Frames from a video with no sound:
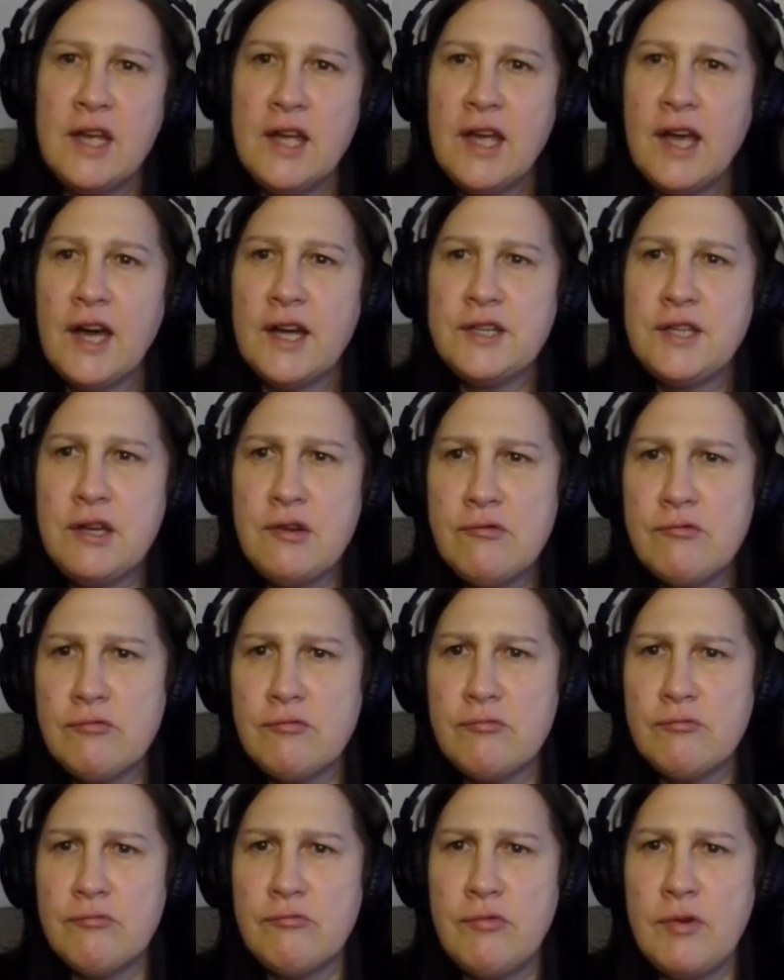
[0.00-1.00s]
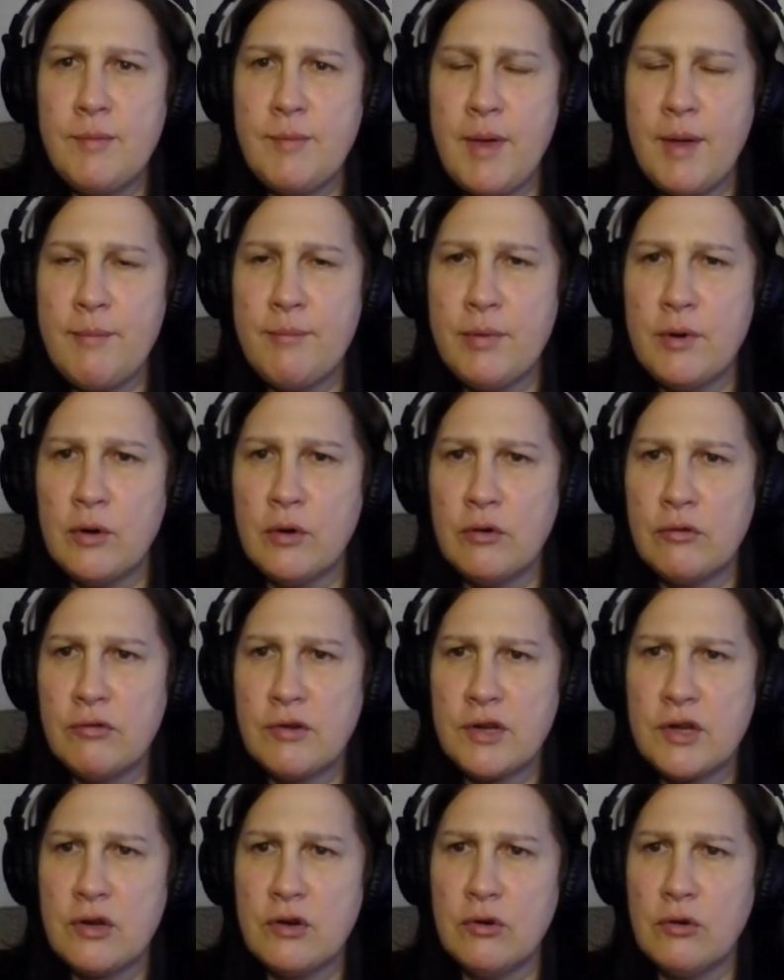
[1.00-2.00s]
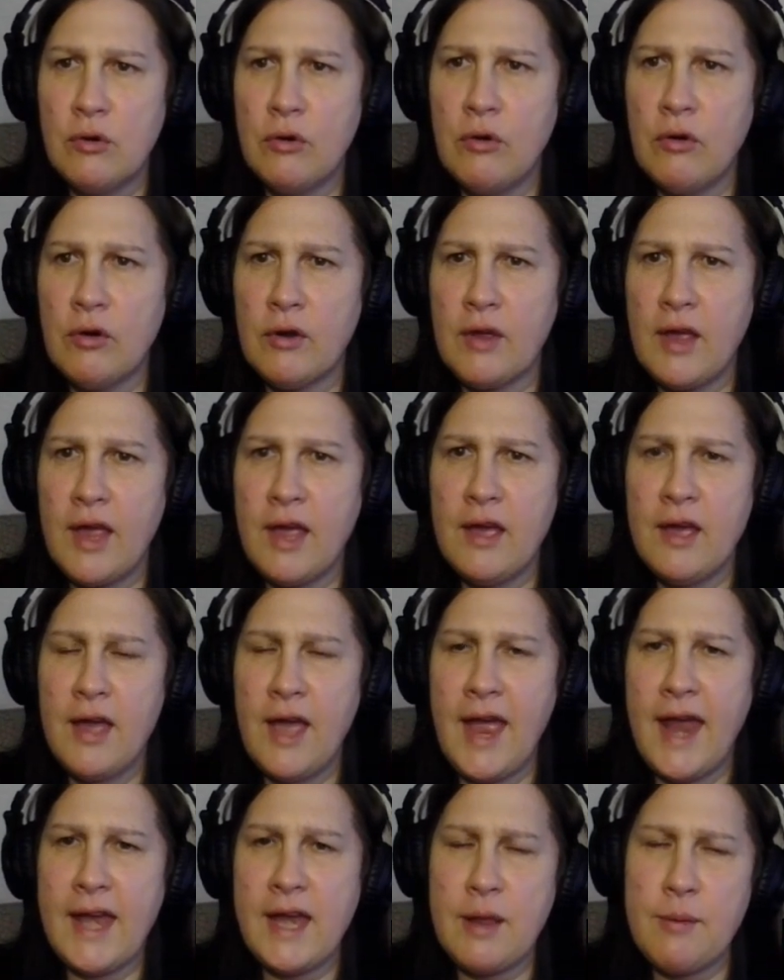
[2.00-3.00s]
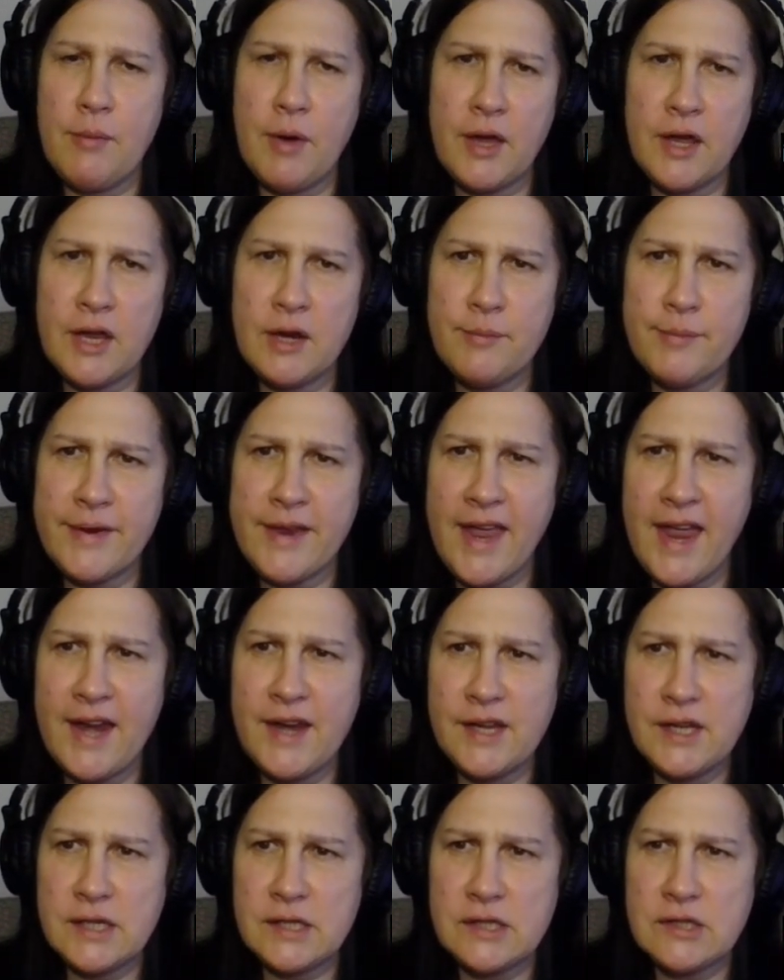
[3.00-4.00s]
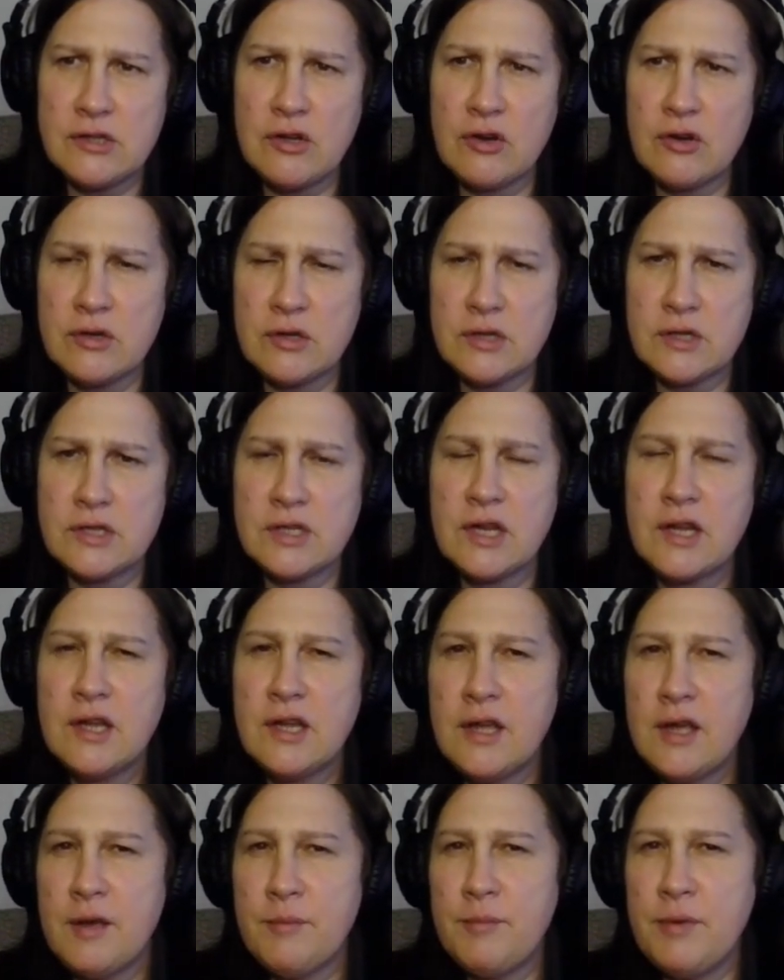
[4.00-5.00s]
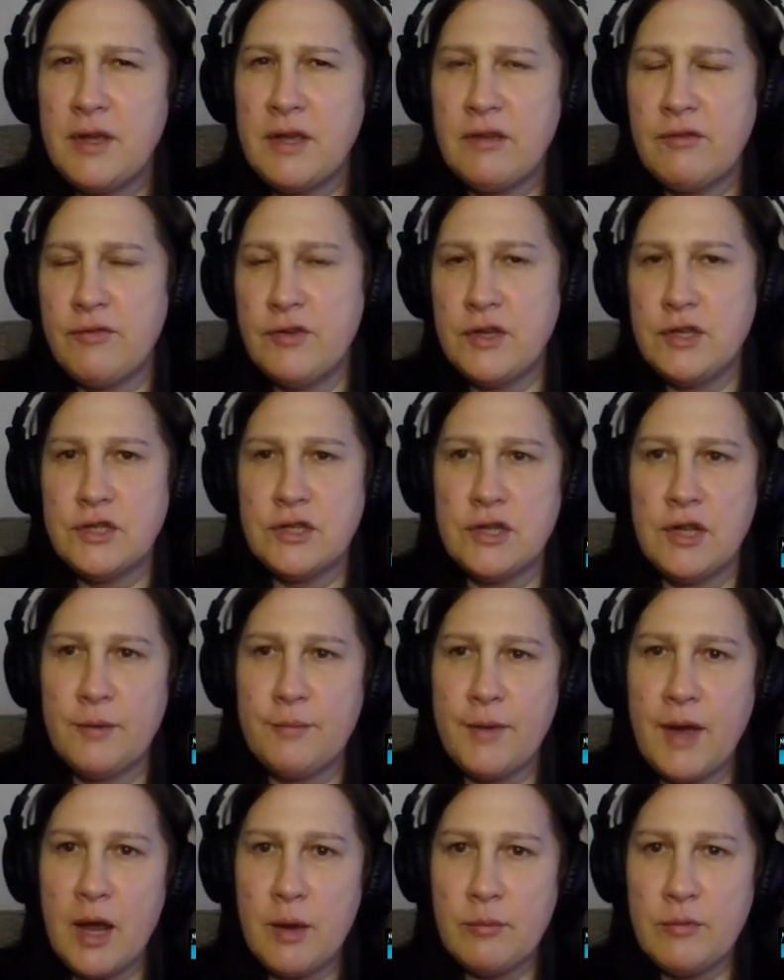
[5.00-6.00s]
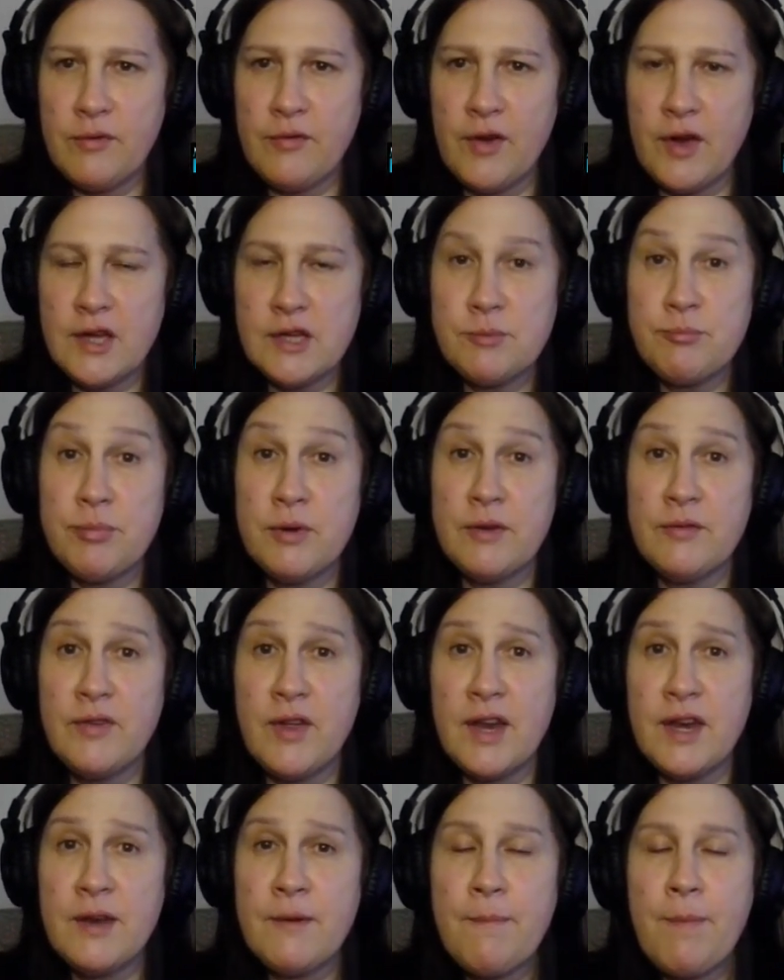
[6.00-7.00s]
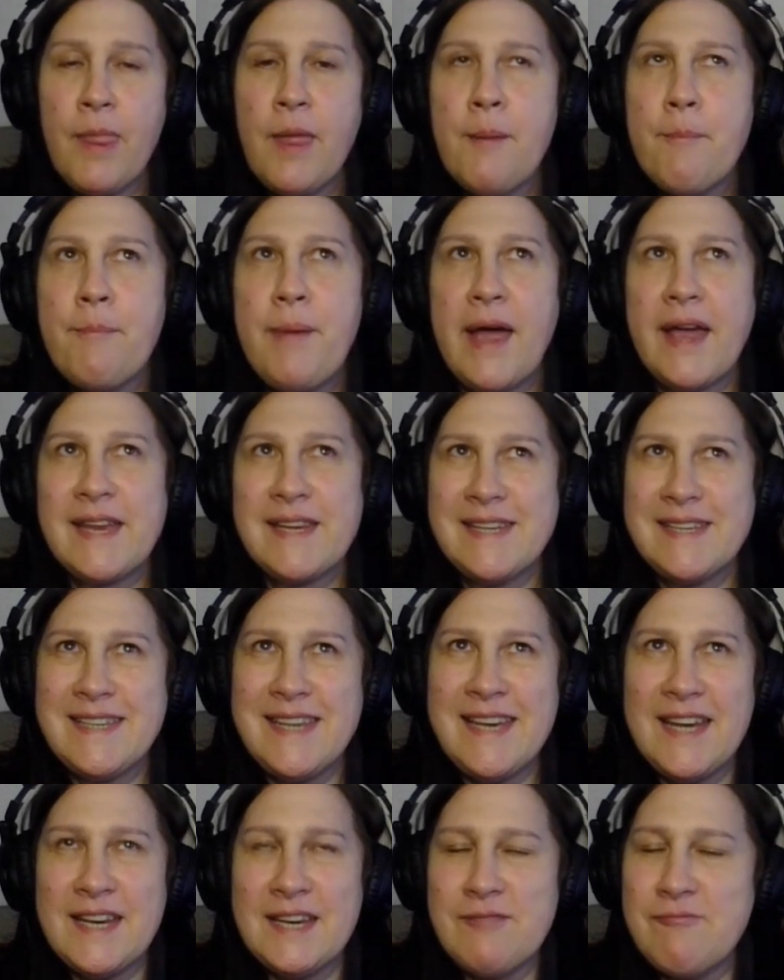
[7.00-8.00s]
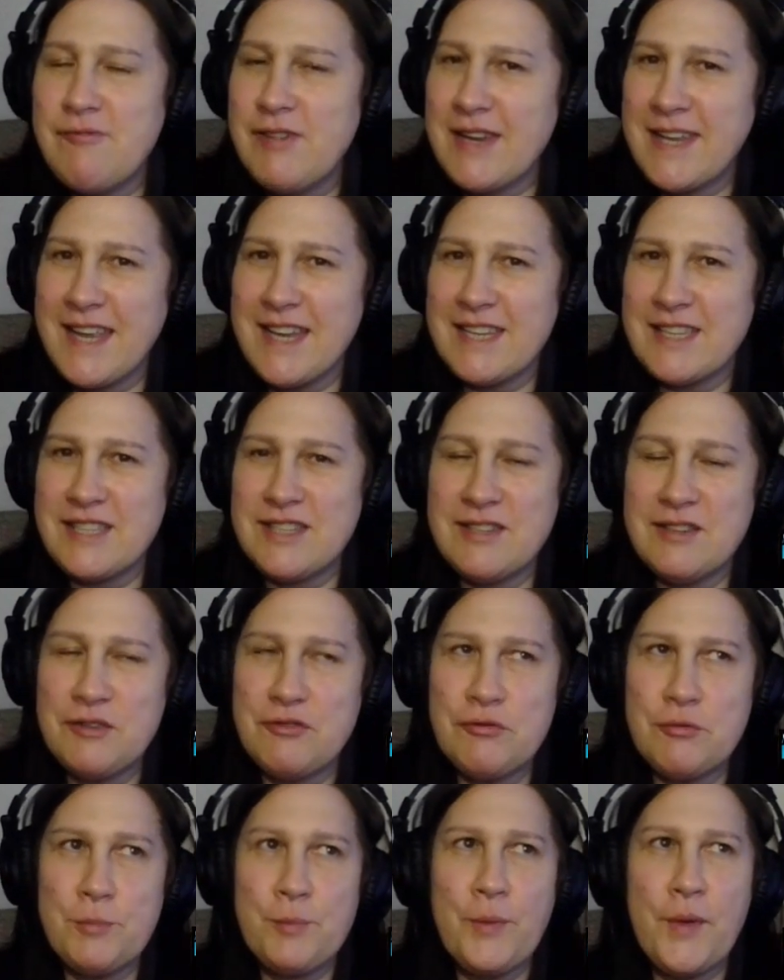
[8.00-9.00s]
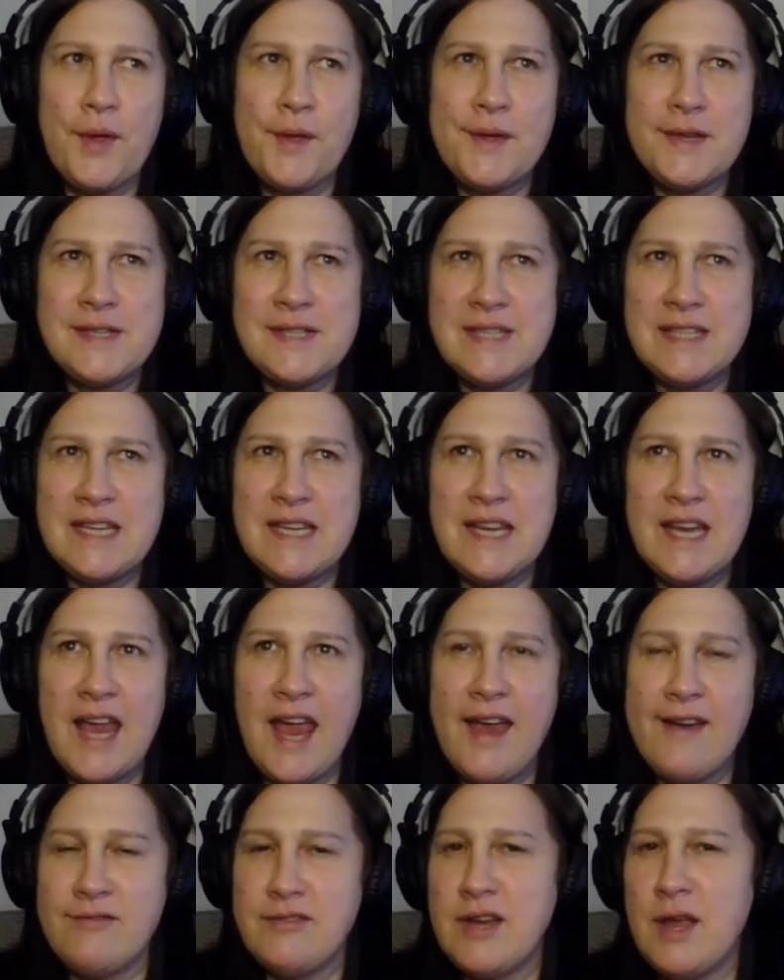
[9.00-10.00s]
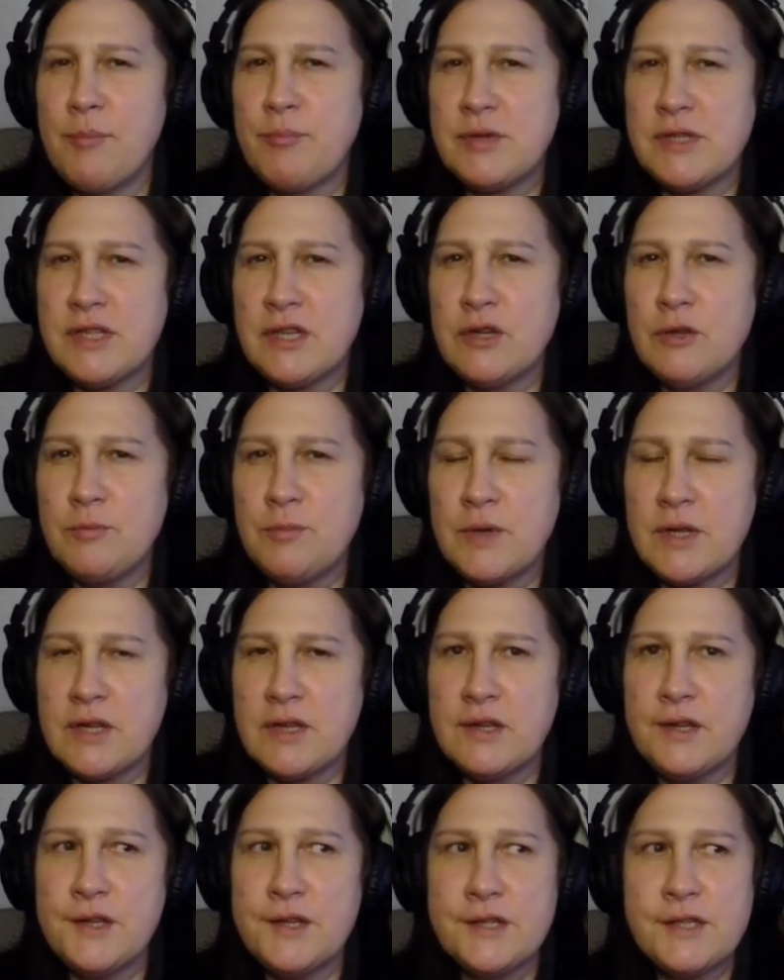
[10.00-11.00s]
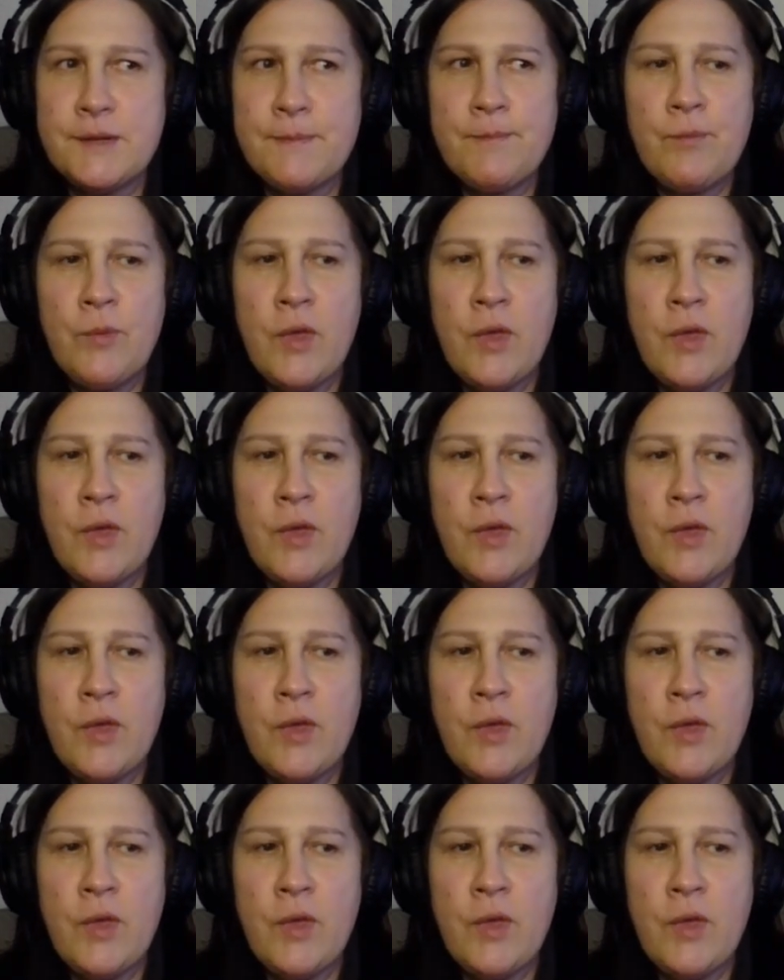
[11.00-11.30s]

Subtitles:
I don't remember or recall any Mike and the Mechanics songs being featured on Miami Vice, but then back in the day I didn't really get to see every episode because